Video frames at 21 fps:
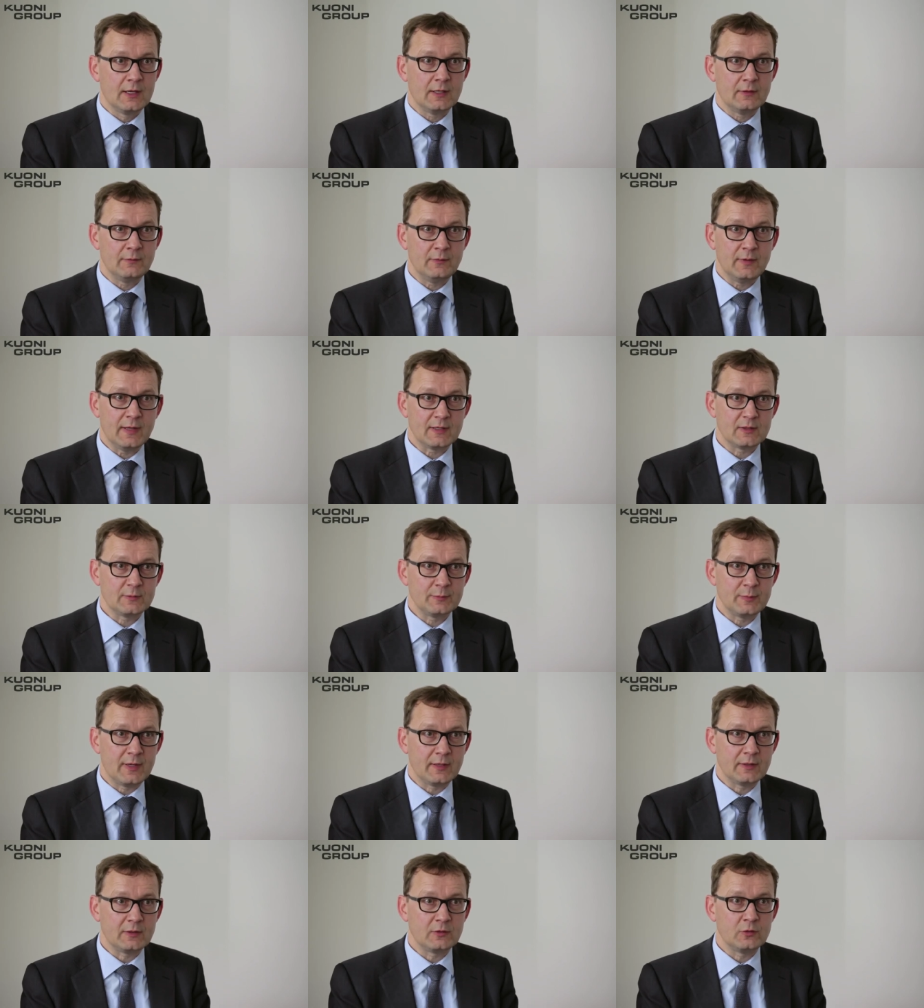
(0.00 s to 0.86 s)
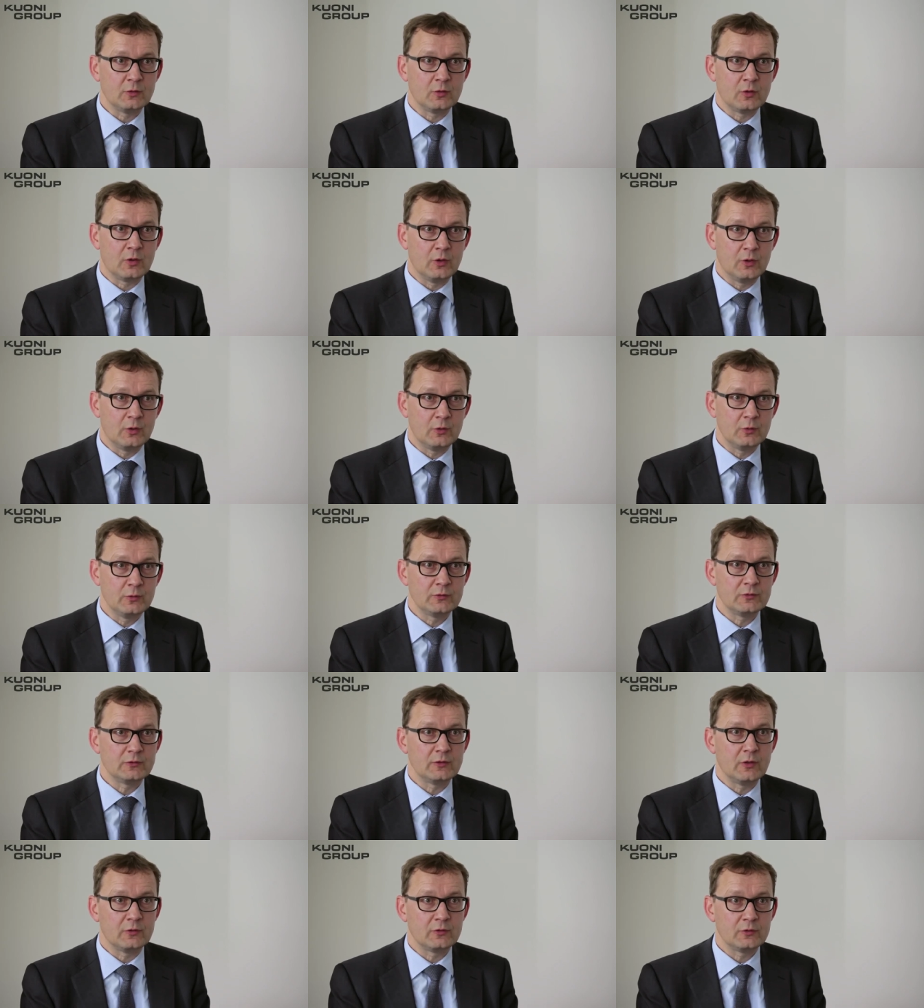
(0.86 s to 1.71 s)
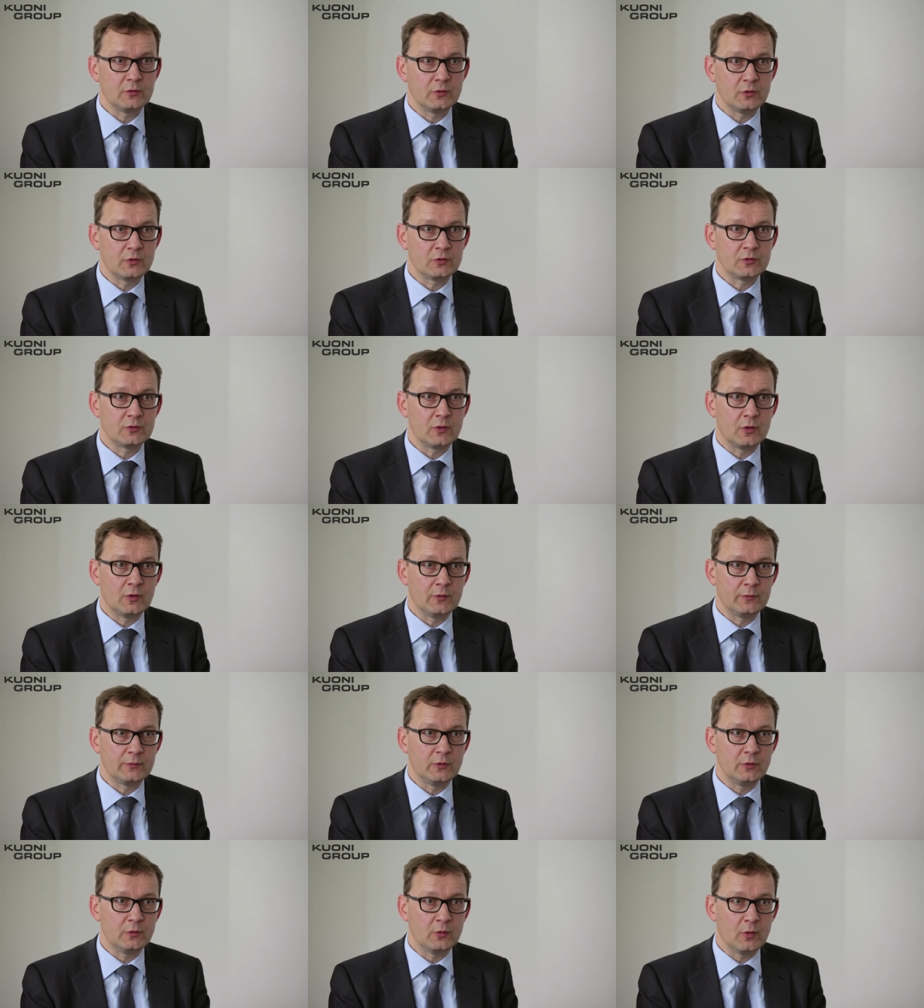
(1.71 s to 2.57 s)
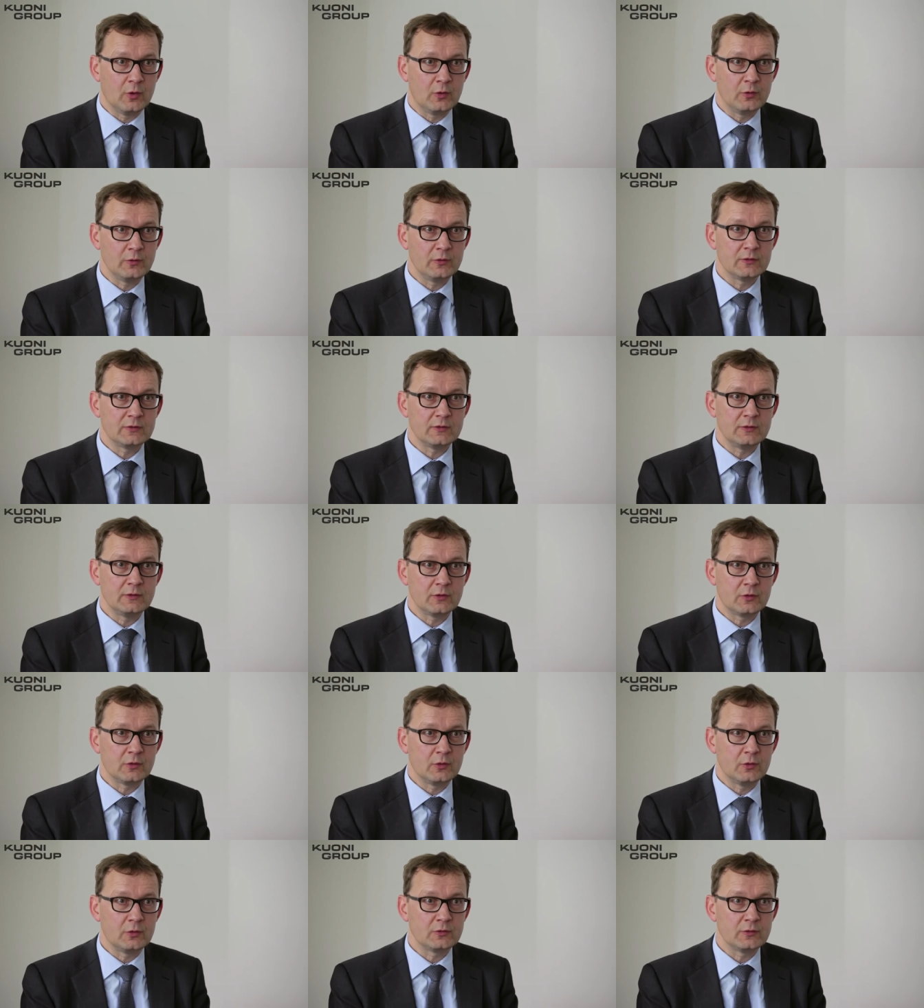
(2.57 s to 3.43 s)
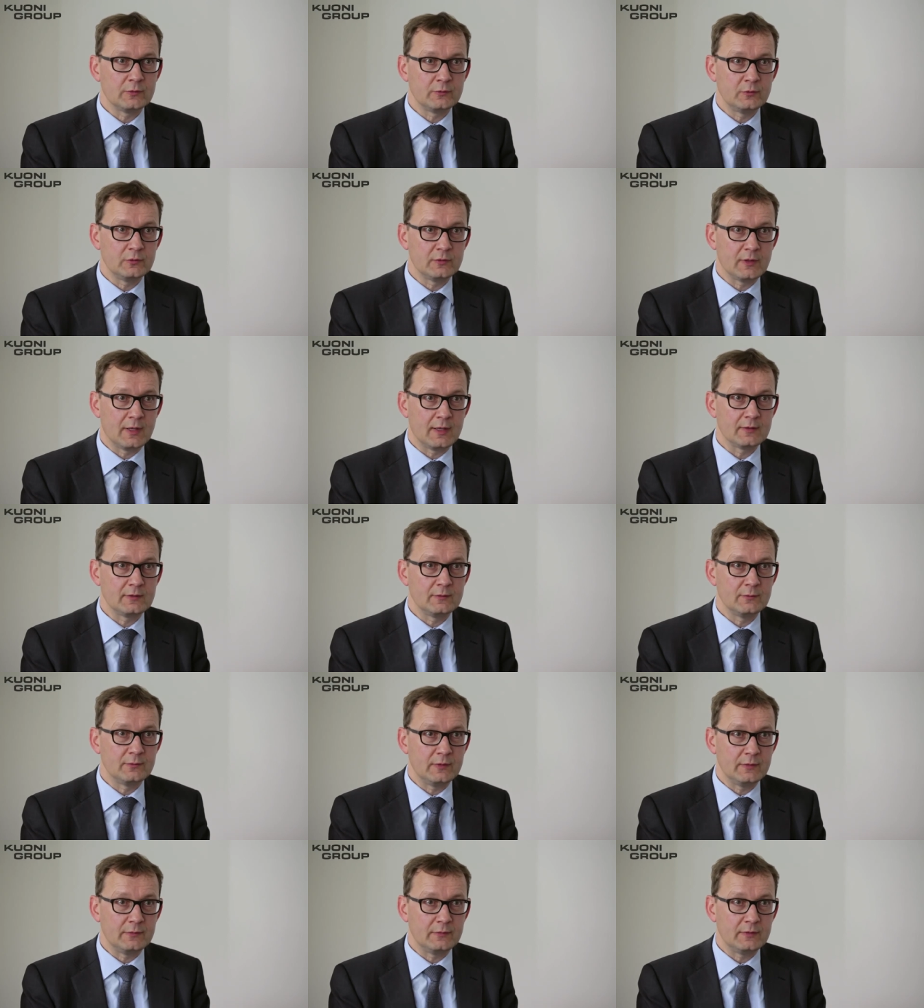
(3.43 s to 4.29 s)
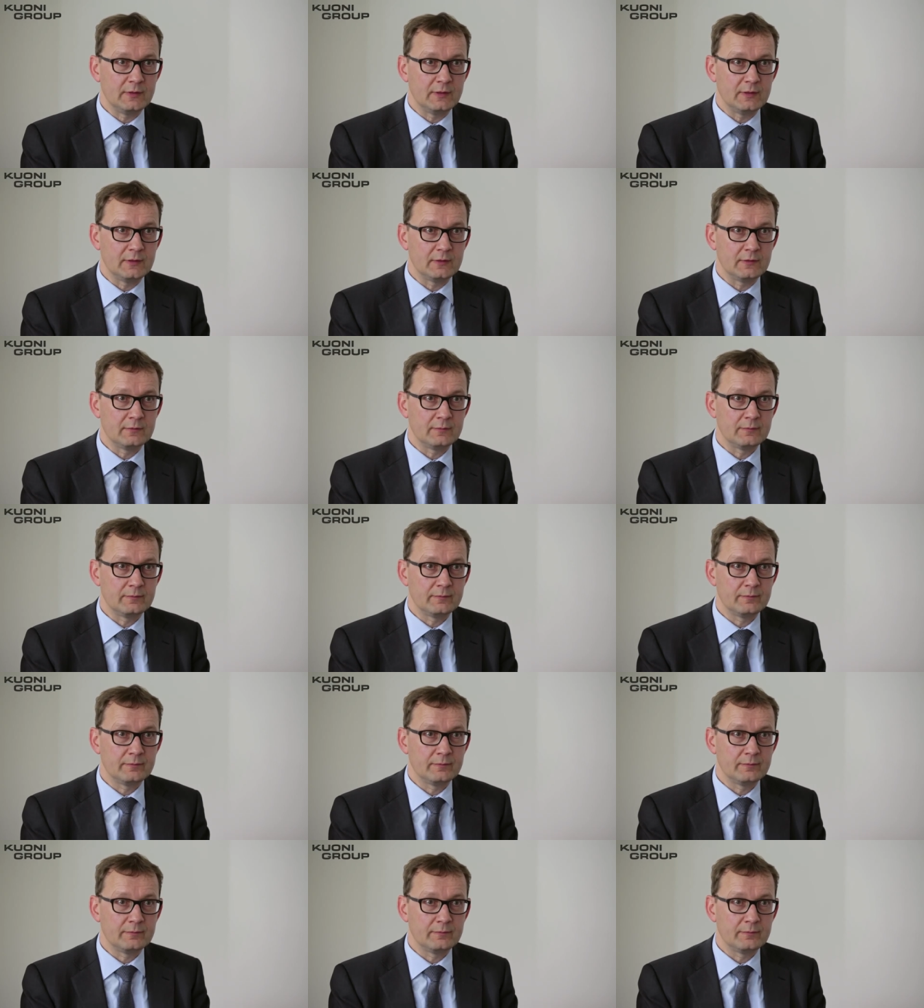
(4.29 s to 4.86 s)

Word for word: and we expect to close the search of the new owners in the course of 2015.